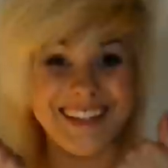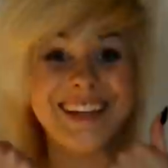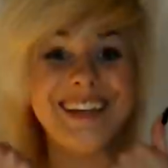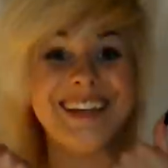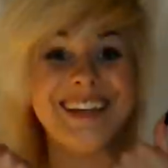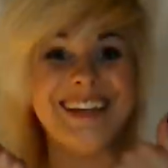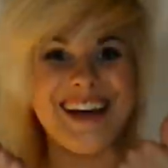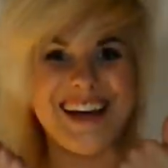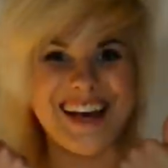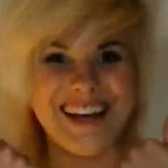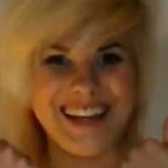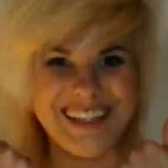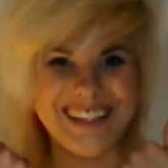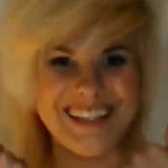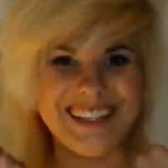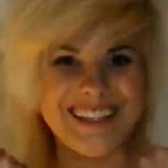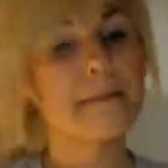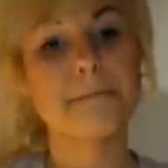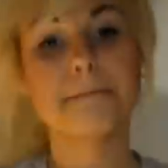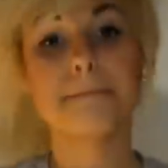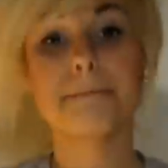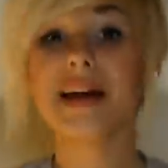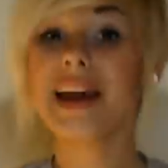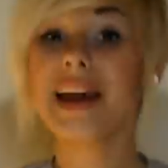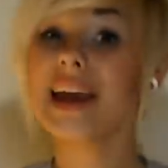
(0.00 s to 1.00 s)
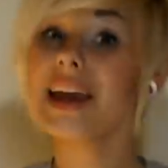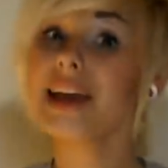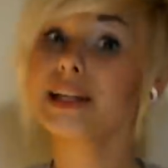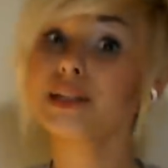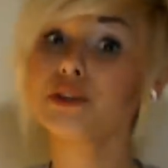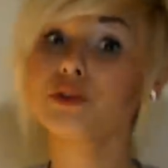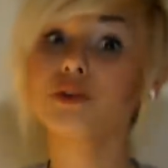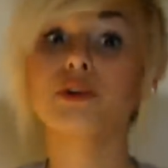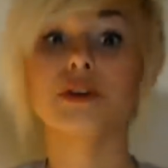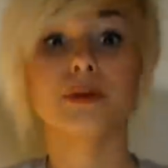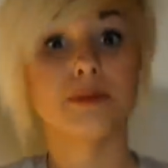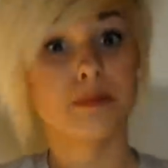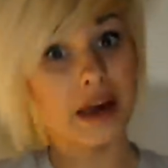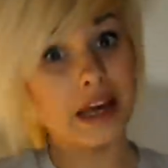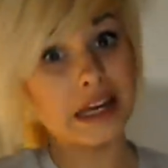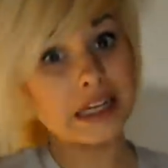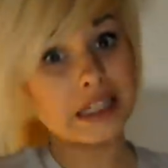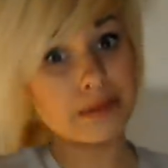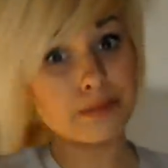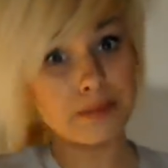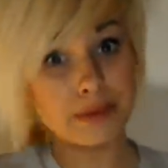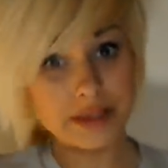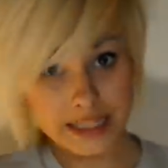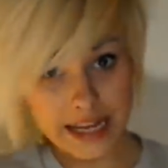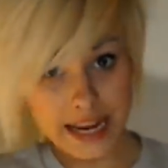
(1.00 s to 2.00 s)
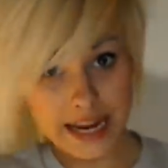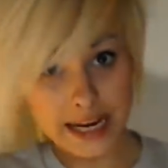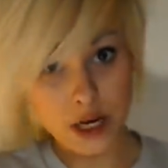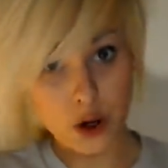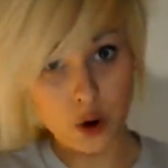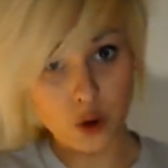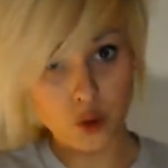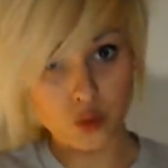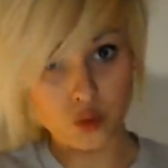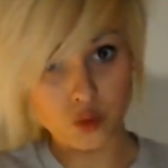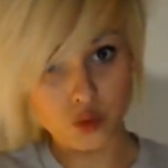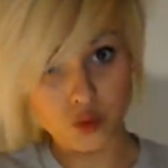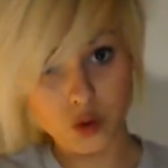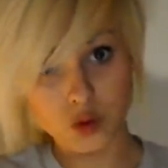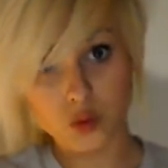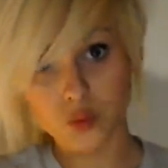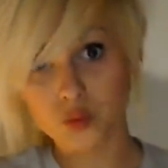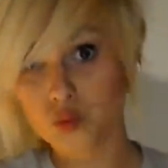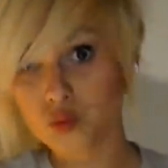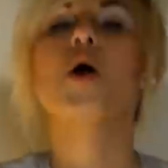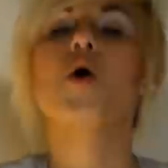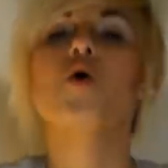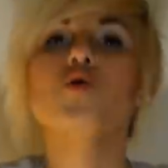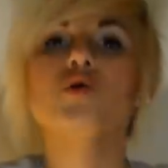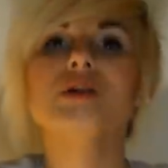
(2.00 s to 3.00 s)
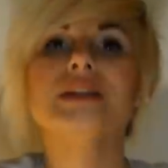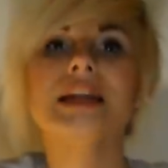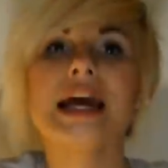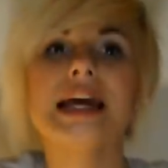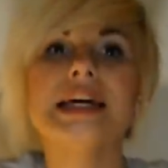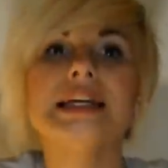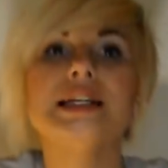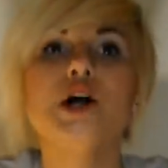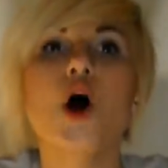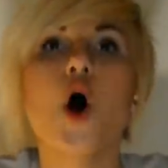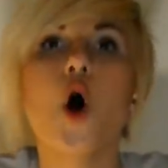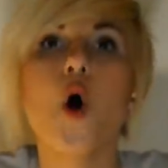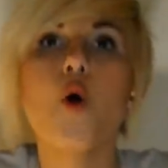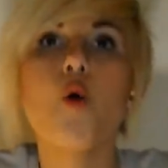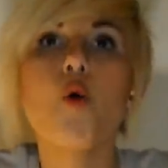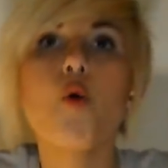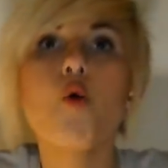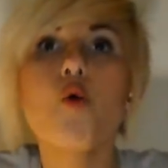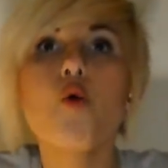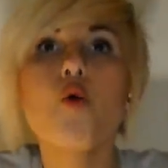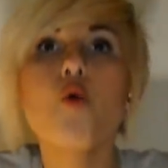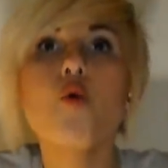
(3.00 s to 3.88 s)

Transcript: yeah. Baked or mashed potatoes? Potatoes.